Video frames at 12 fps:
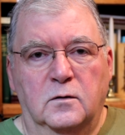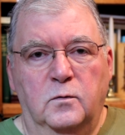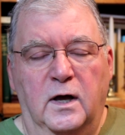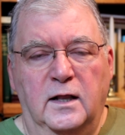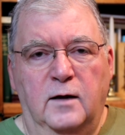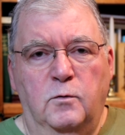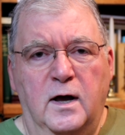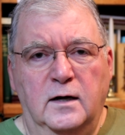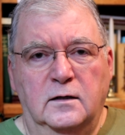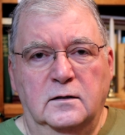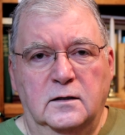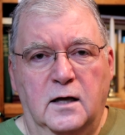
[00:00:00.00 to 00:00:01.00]
Well, I
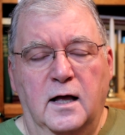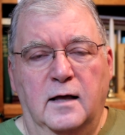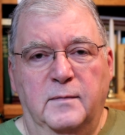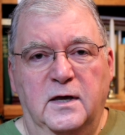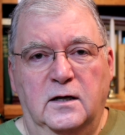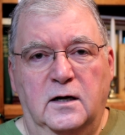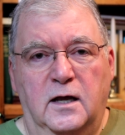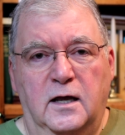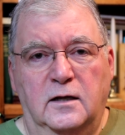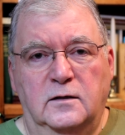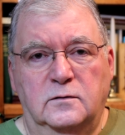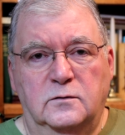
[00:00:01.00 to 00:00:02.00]
want to comment
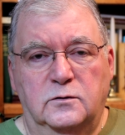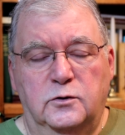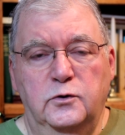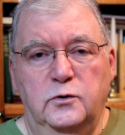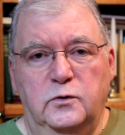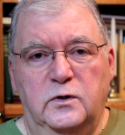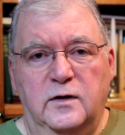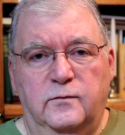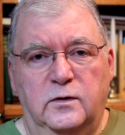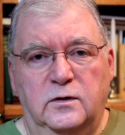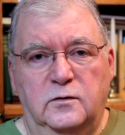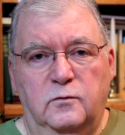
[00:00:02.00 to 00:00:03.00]
on two
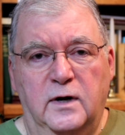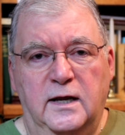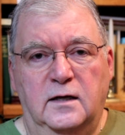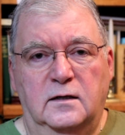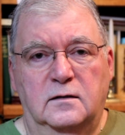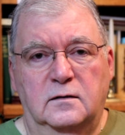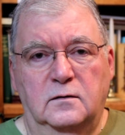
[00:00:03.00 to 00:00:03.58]
different great